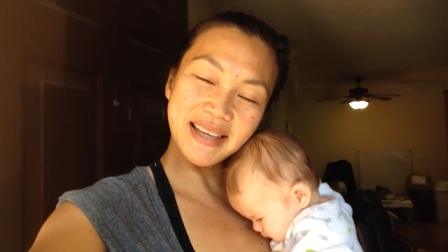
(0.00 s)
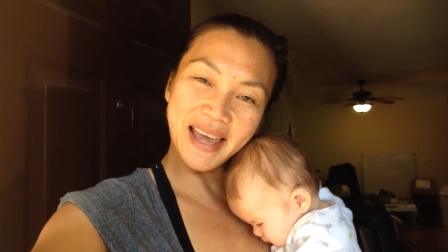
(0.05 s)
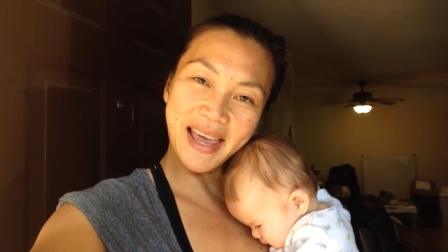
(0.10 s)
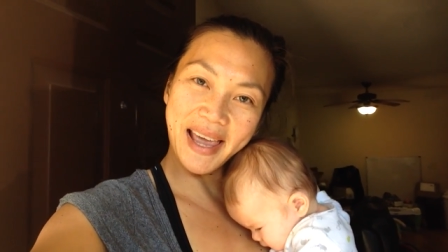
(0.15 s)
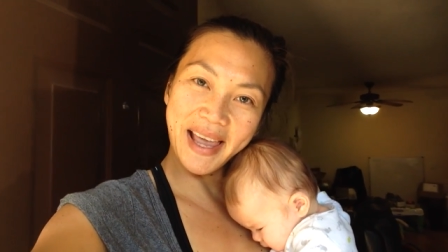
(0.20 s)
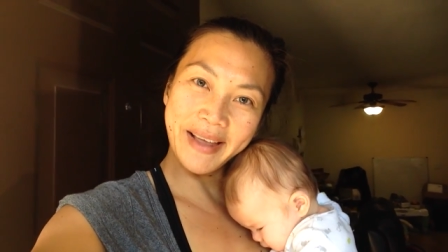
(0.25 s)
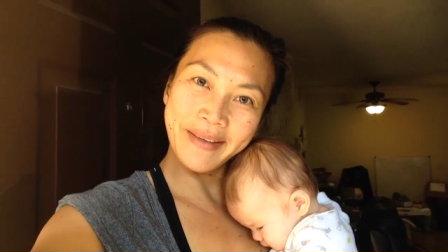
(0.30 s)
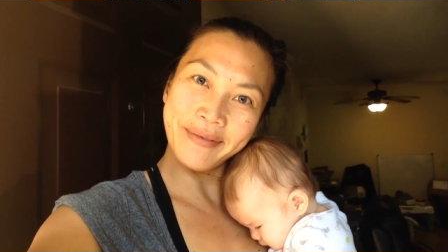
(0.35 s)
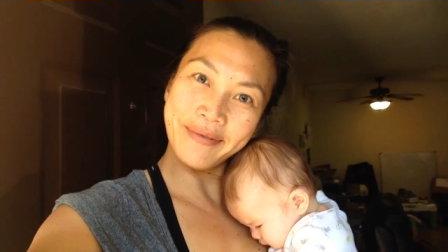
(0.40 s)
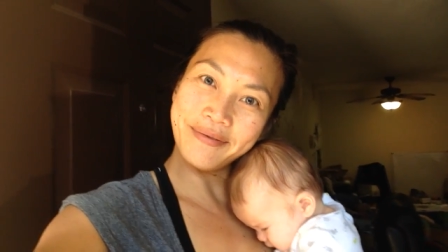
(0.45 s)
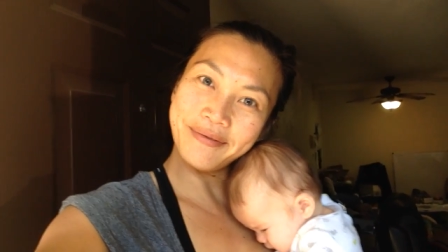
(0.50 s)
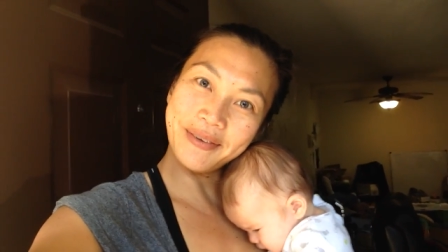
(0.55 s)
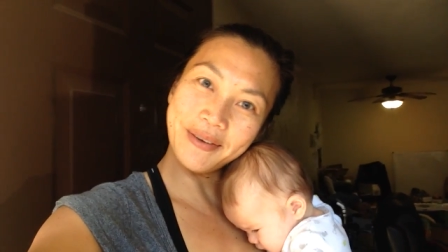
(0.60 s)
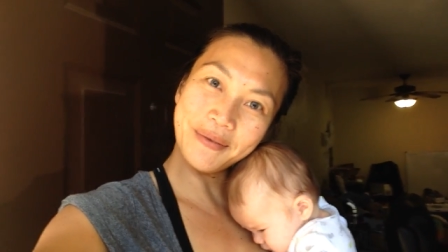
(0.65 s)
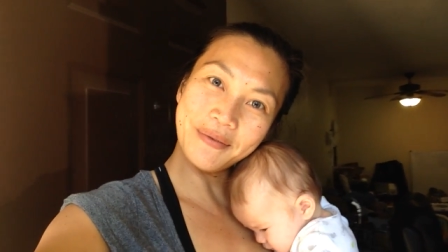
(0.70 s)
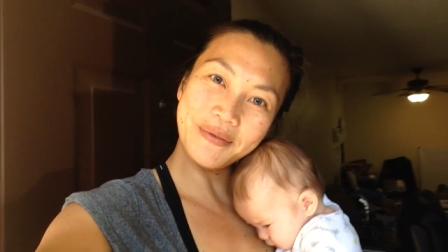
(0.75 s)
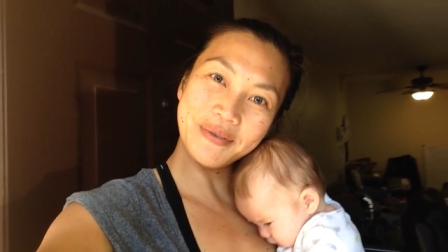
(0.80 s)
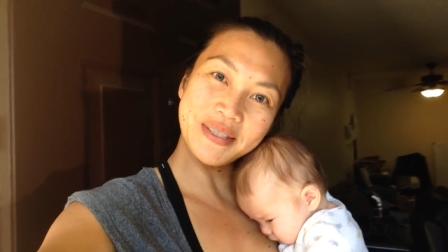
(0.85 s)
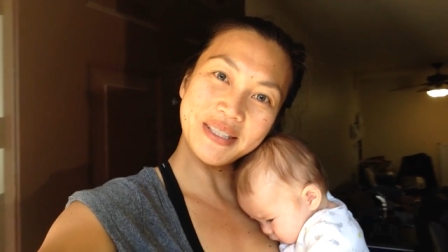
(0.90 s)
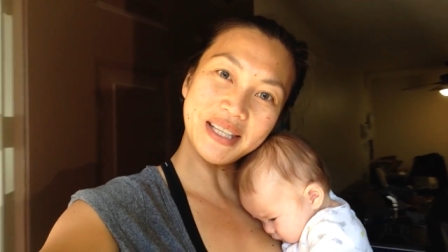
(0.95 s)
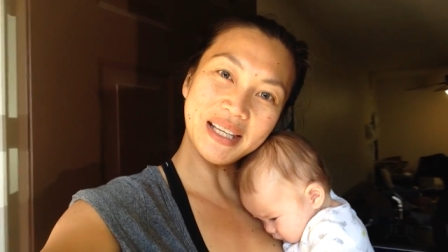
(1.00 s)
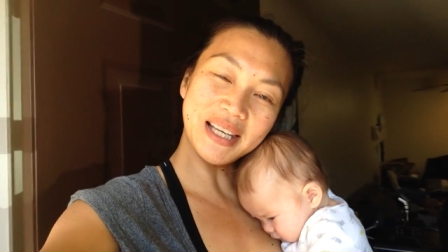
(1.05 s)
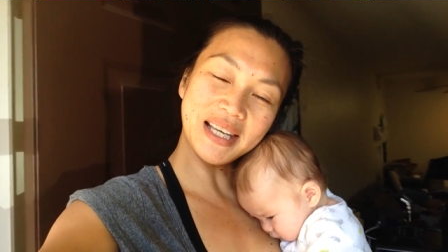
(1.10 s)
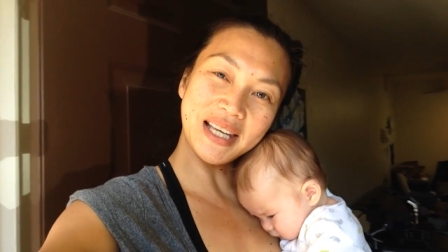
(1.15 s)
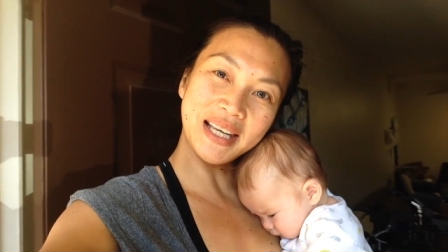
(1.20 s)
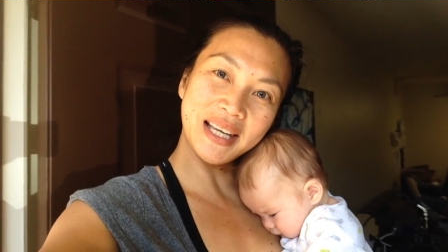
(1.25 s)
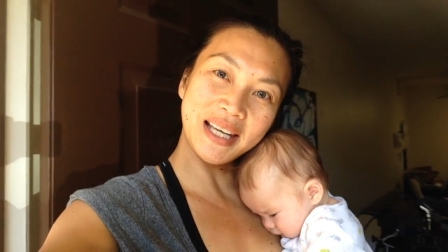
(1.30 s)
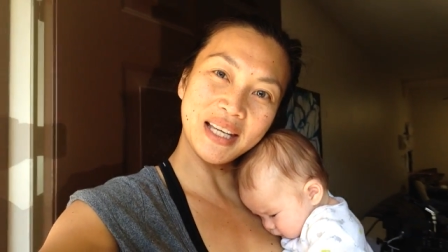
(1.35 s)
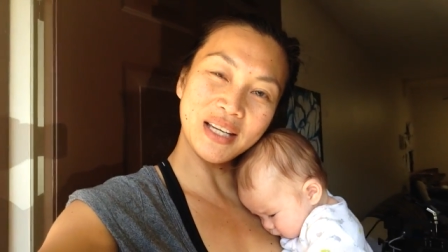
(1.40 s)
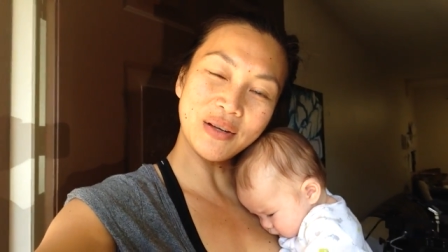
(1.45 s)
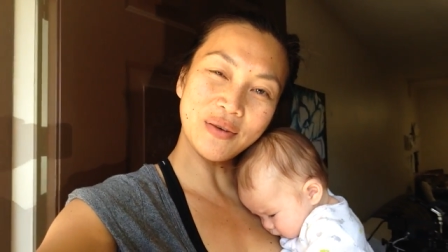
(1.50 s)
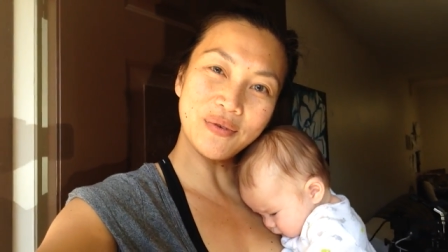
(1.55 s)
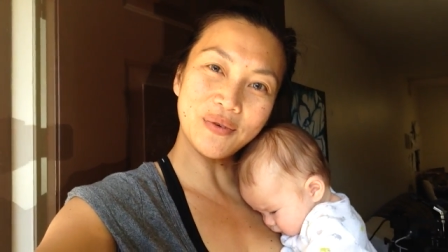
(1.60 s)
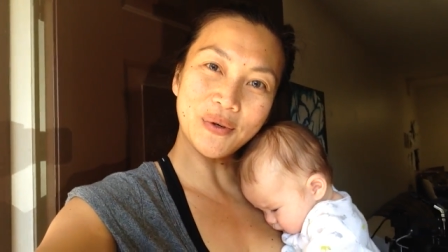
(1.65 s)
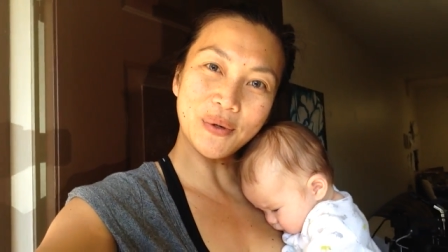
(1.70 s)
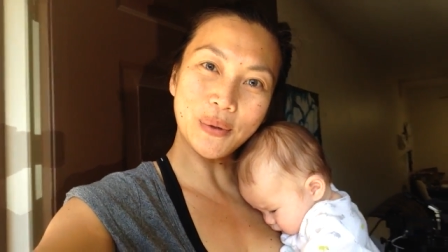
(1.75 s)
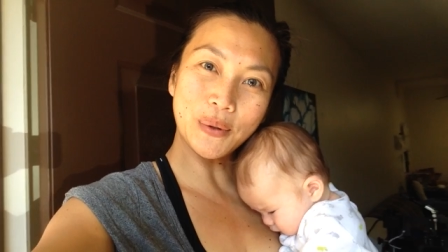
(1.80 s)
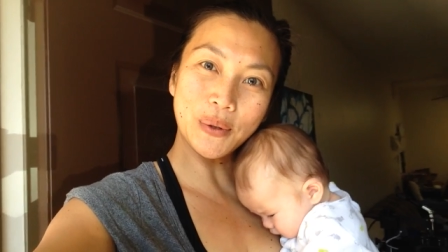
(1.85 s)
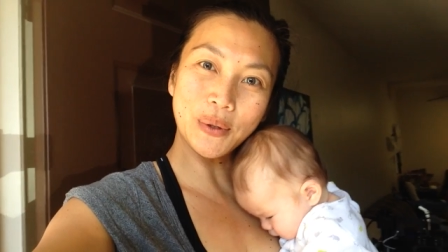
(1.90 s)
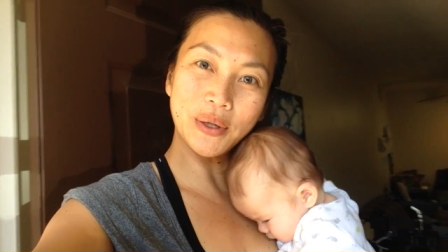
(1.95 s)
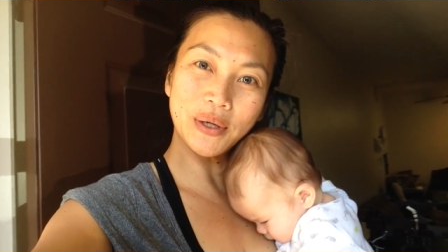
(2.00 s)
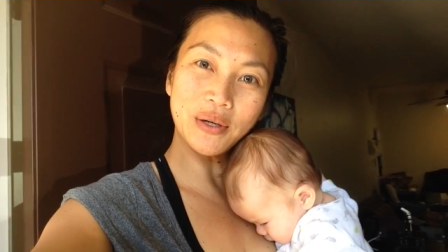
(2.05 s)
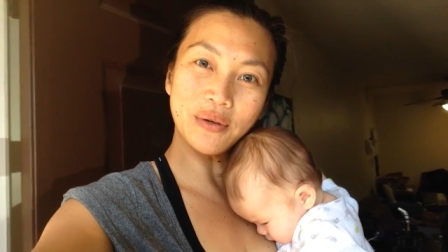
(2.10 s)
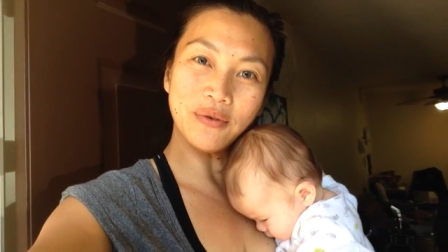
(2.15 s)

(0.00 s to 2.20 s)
day 15 of Core